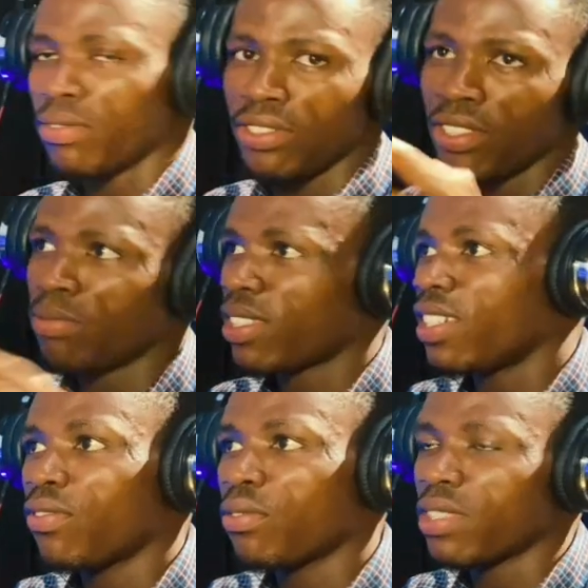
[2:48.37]
of the drums,
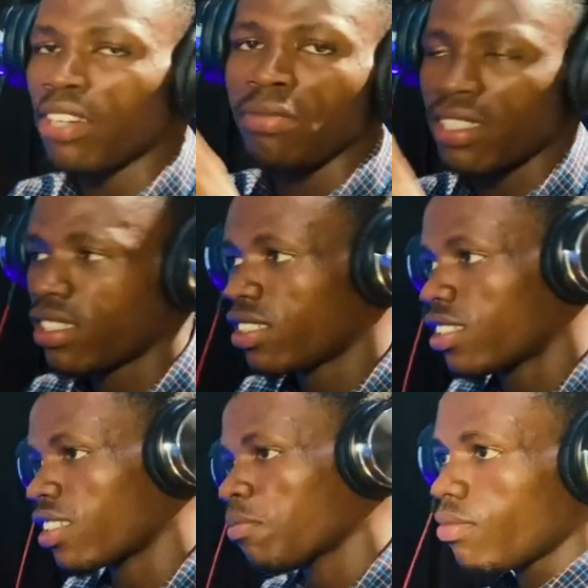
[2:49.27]
even without mixing
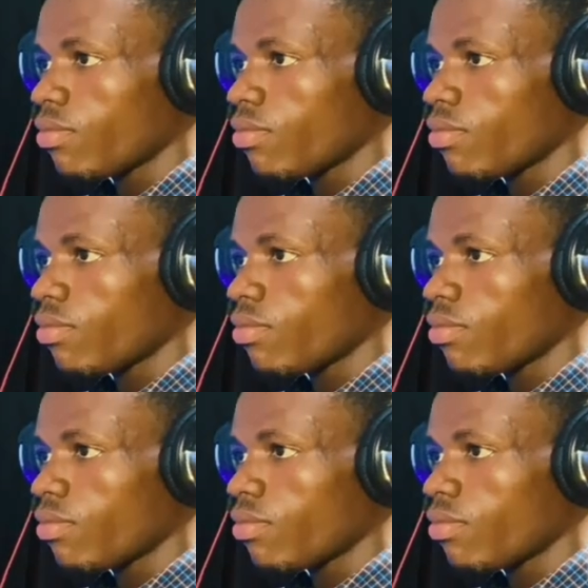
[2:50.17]
it.